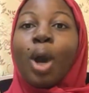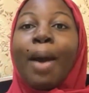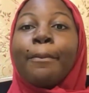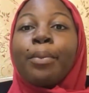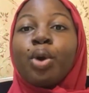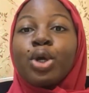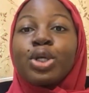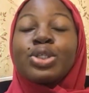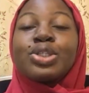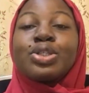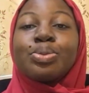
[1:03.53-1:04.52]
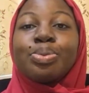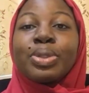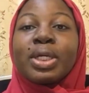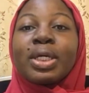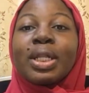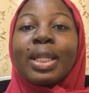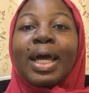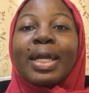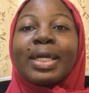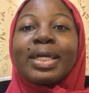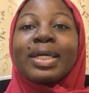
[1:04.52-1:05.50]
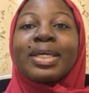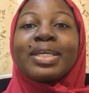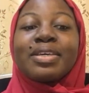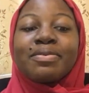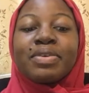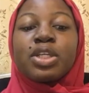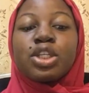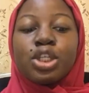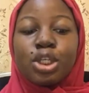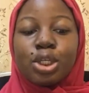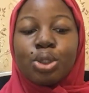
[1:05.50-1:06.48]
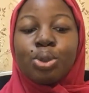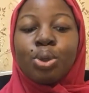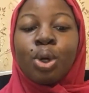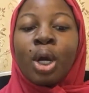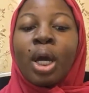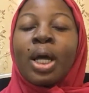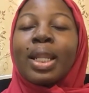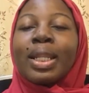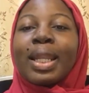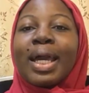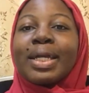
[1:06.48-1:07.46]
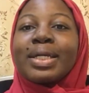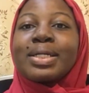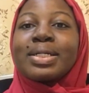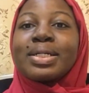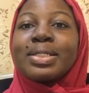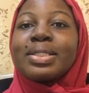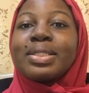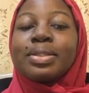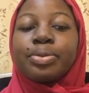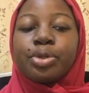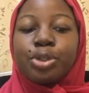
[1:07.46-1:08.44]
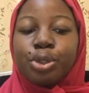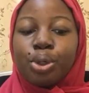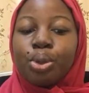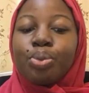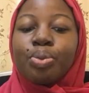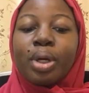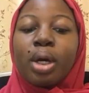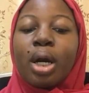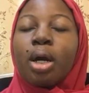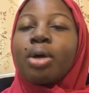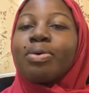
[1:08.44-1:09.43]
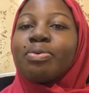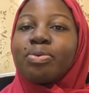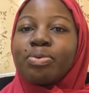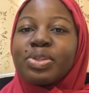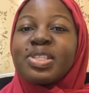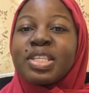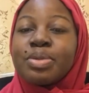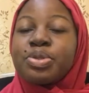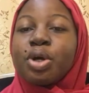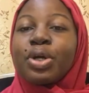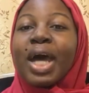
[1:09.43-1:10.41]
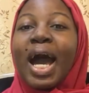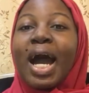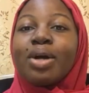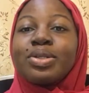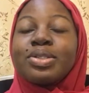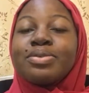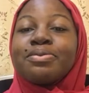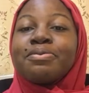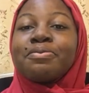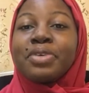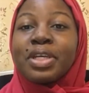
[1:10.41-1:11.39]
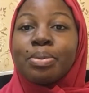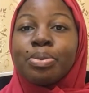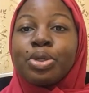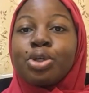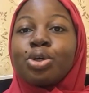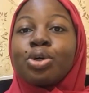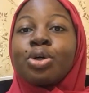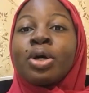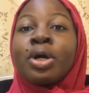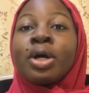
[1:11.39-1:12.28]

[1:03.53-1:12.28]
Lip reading: I'm going to be like giving you like, you know, tips on how to film your